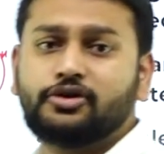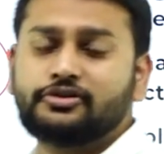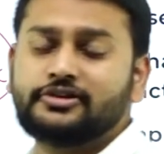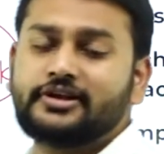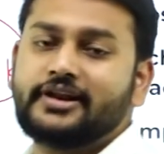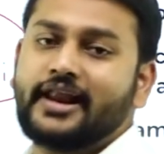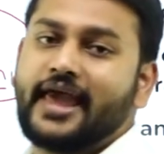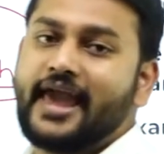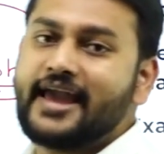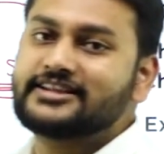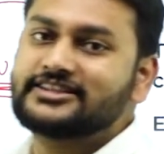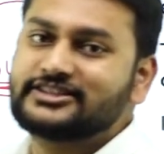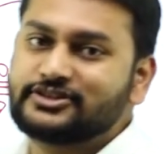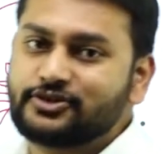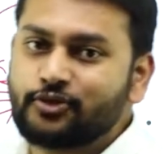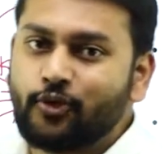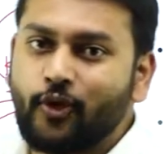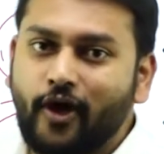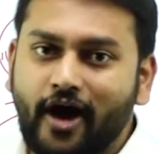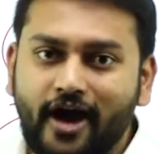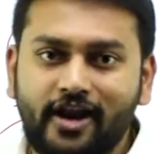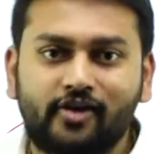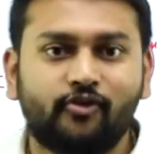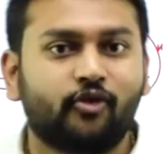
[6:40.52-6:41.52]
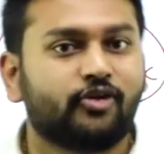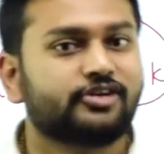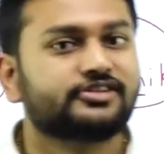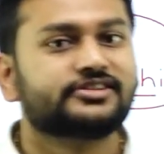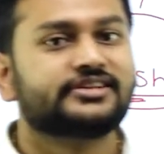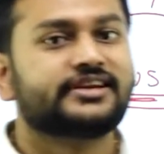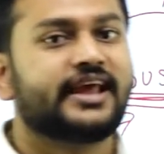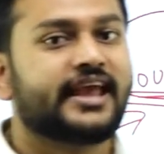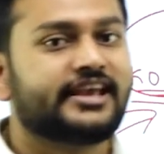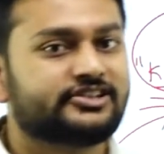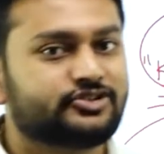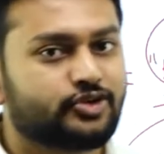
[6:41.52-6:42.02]
to the next one, what is the
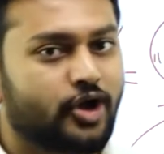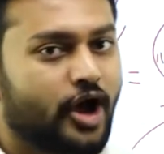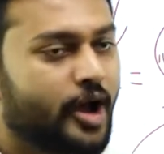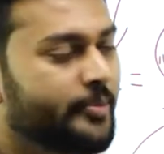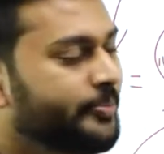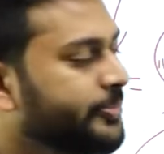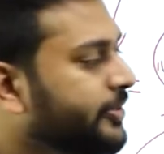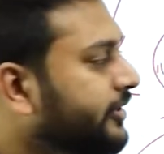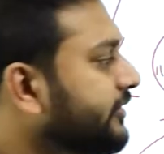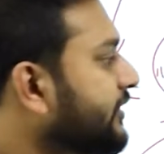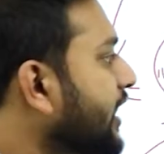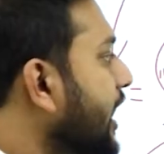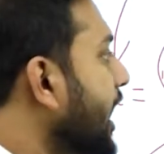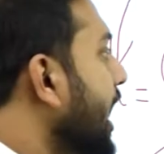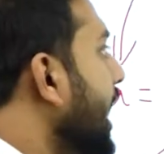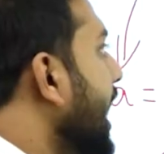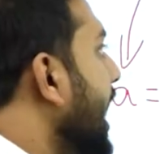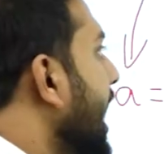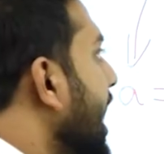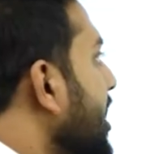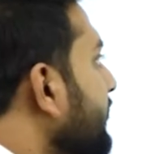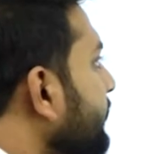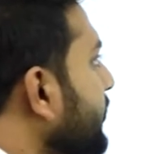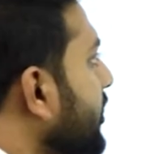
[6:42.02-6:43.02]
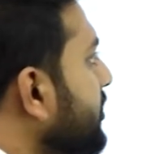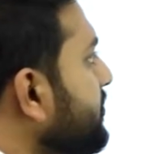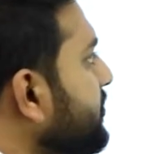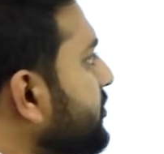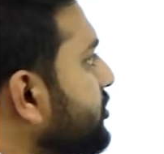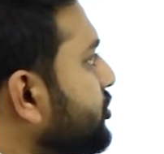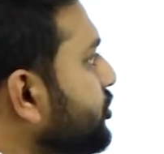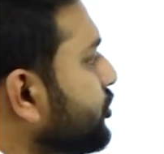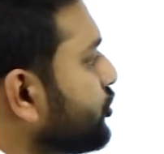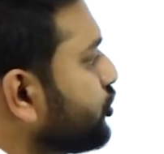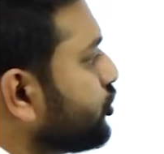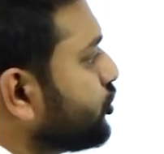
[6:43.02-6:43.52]
next topic that I have? Let
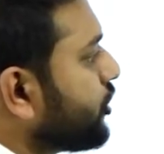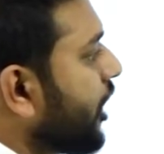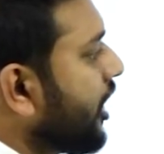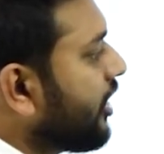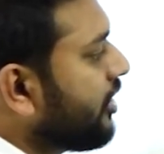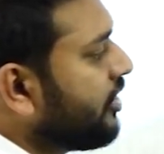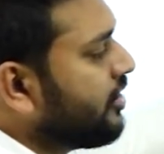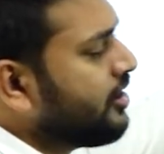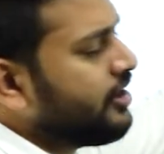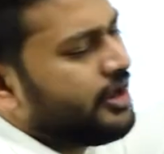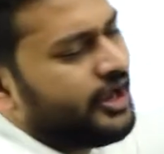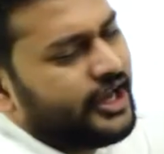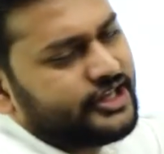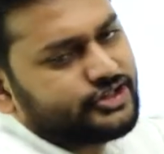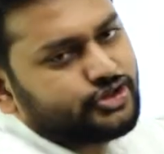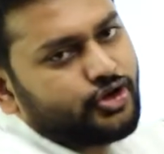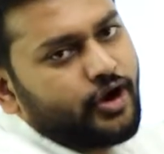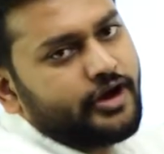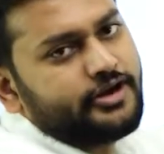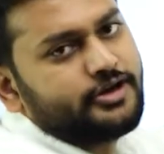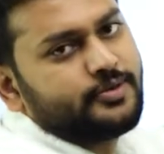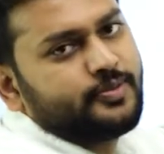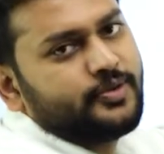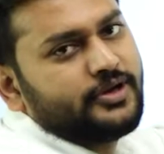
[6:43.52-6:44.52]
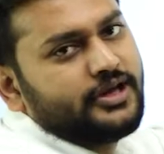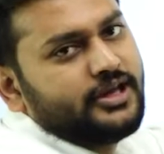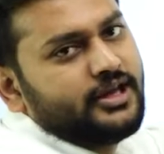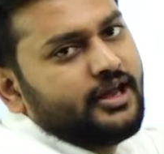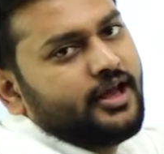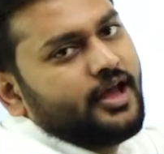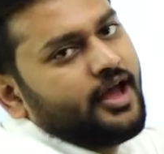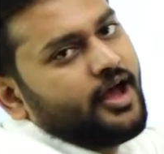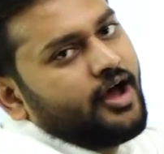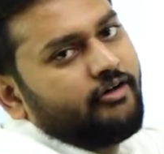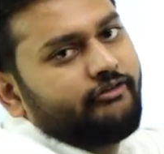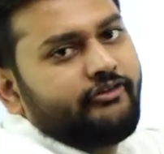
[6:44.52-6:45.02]
me just check. It's going to
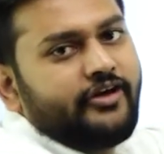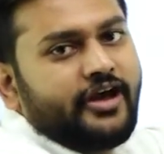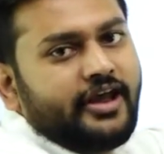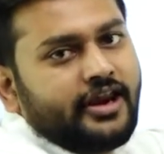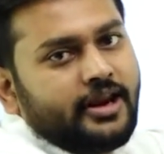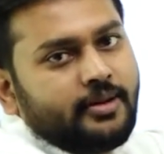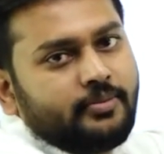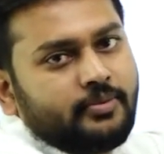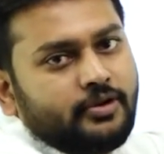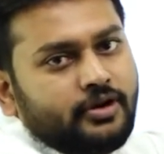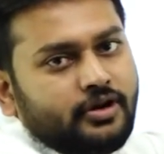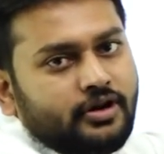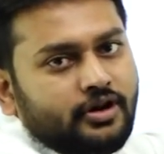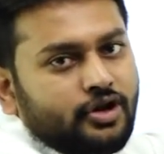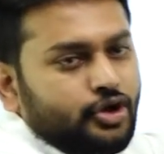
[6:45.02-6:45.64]
be variable.